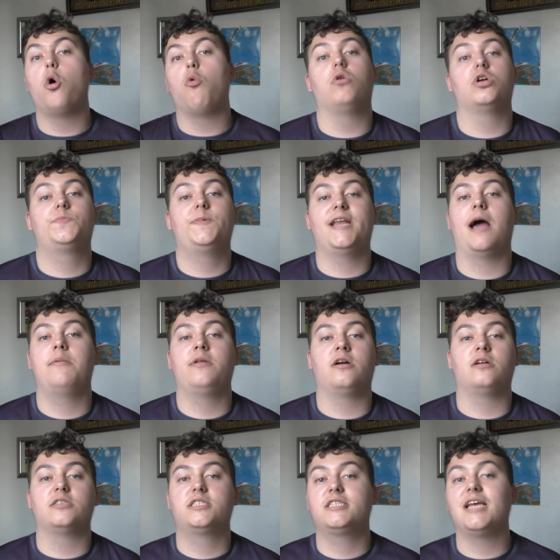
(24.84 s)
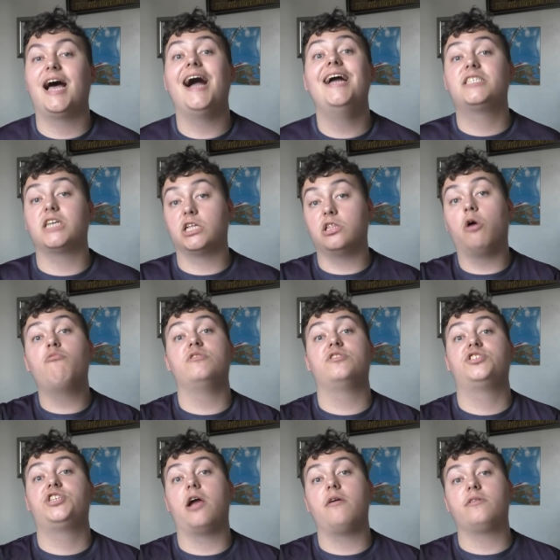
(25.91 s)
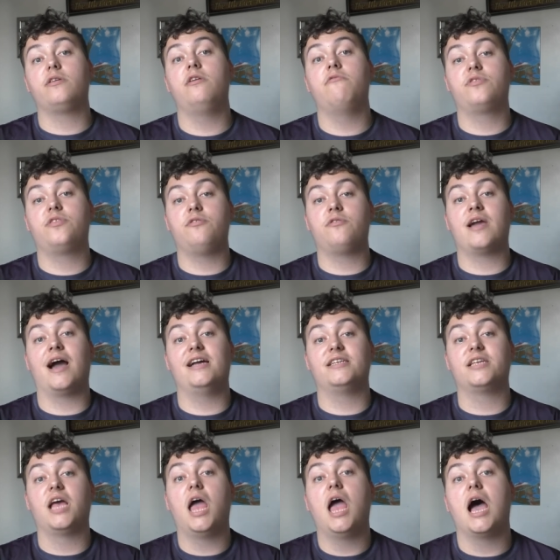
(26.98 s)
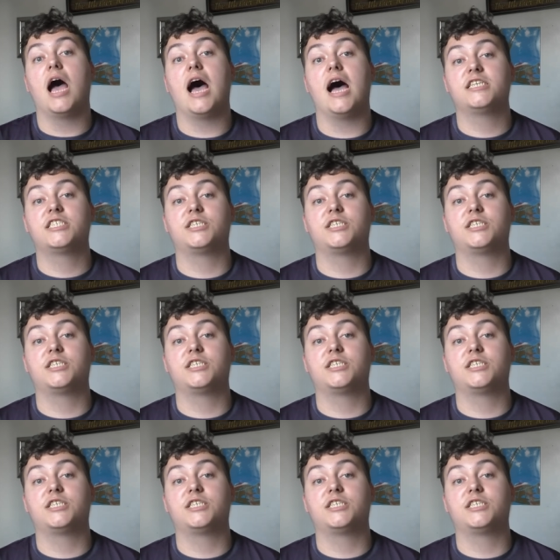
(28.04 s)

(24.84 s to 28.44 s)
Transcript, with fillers: what's been happening on site, along with sharing you with you guys uh,